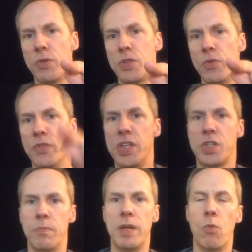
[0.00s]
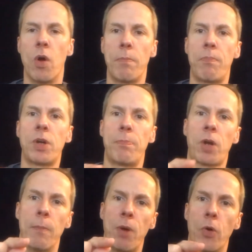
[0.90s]
so this would be one
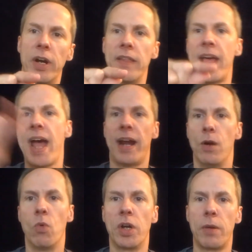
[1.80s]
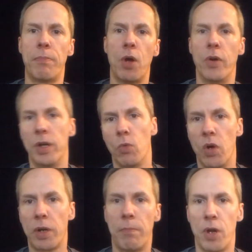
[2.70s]
component of that, and one component and
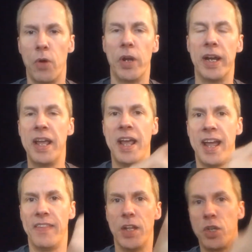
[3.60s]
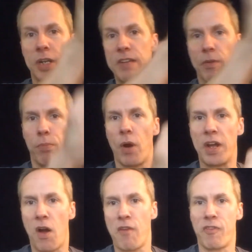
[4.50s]
one component, and then you could even
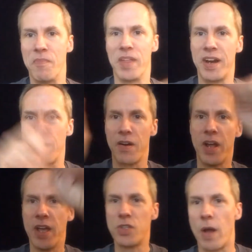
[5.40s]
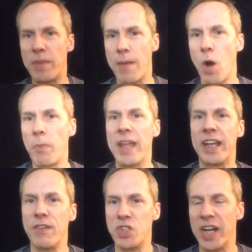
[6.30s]
break off from there. So I'm hoping
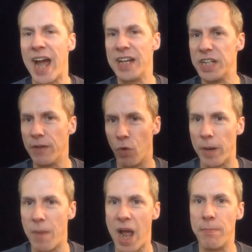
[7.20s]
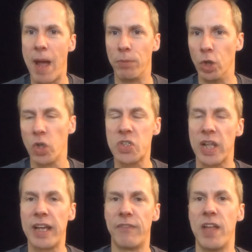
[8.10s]
that gives you an idea of what a mind map looks
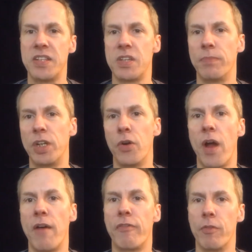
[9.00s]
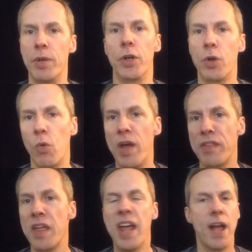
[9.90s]
like, if that's something you're not familiar
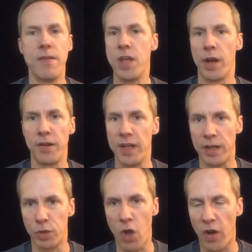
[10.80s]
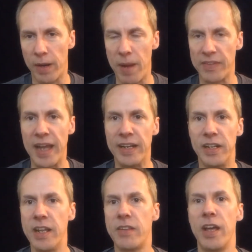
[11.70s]
with. You're talking about that in
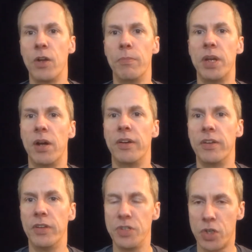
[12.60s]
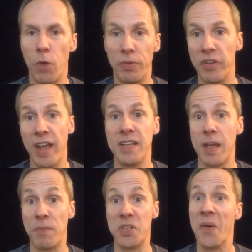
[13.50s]
detail beyond the scope of today's
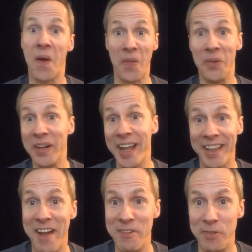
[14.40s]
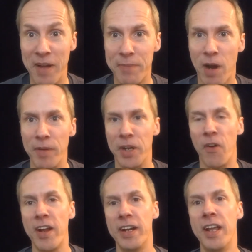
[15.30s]
episode, although again, that would make probably a
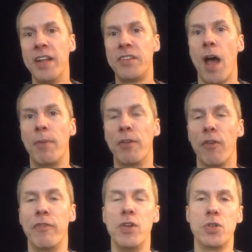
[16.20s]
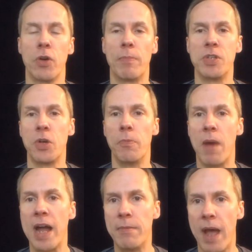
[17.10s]
great topic for a future episode.
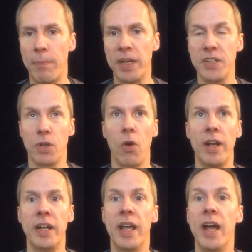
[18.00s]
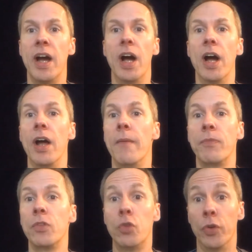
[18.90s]
Mind mapping is a great
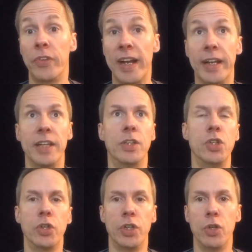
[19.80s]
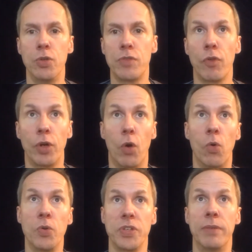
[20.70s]
tool and technique that you can use for
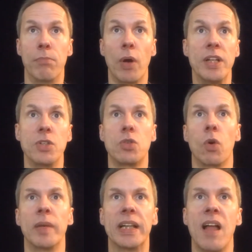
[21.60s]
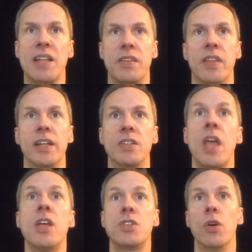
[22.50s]
goals and brainstorming, lots of
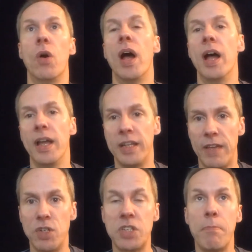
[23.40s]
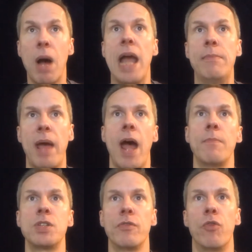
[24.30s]
things. So it gives you some mind
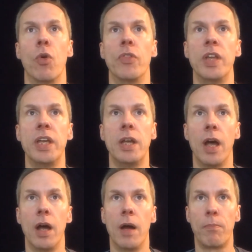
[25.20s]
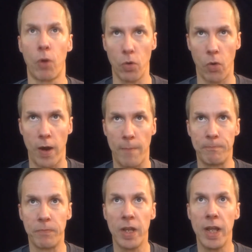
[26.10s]
maps for the program.